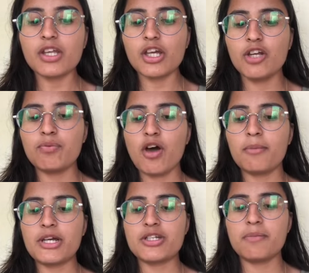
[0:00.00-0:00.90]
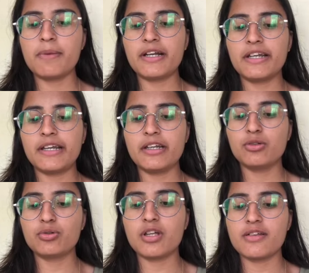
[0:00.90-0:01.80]
information
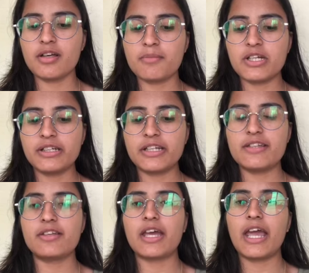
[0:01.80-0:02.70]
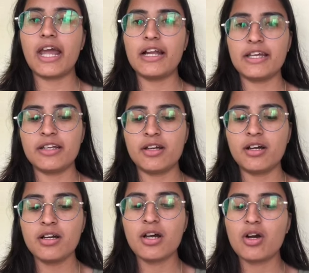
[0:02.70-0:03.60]
pertaining to the subject is held in
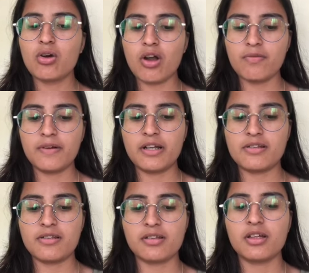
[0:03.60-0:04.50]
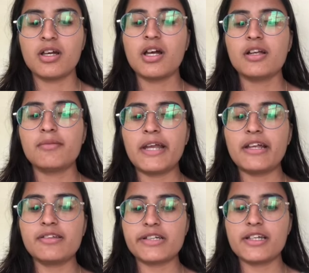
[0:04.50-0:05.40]
a confidence.
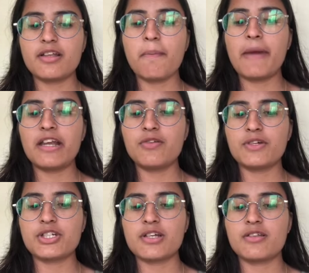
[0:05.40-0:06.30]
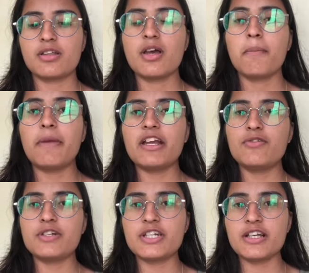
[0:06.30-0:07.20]
Next is the beneficence.
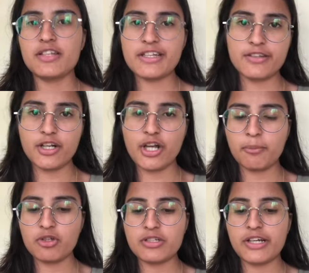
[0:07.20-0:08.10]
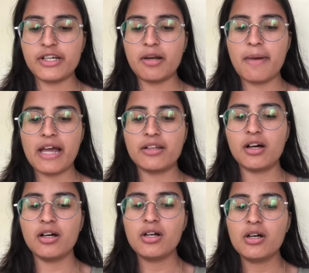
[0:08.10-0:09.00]
Beneficence is the demonstrated
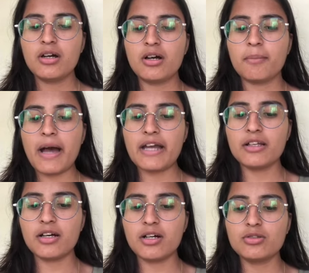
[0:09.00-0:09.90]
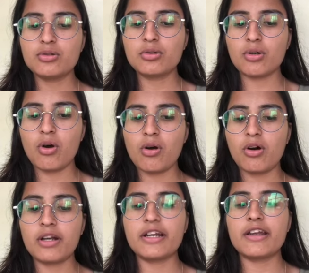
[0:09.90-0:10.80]
by a thorough
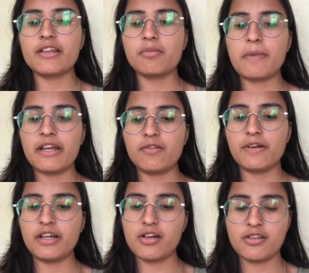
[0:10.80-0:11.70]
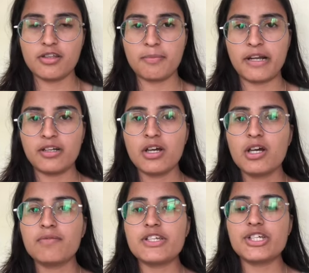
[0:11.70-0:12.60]
or a risk benefit assessment,
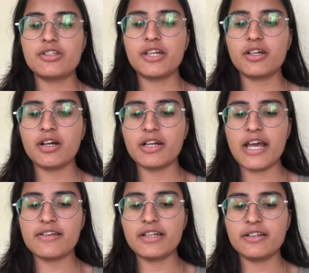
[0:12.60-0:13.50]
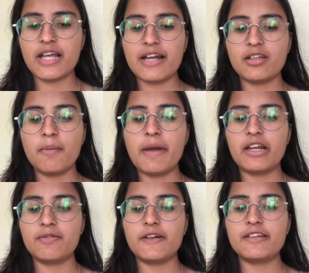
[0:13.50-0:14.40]
which is recognizing that the
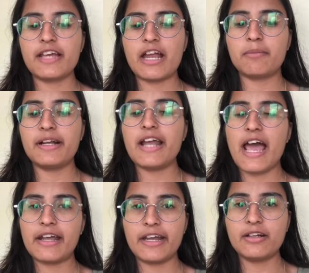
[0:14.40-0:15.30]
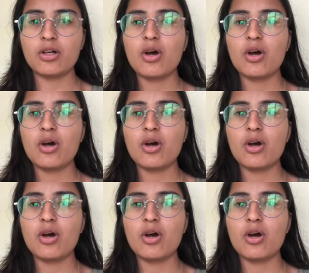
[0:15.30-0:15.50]
benefits can be direct,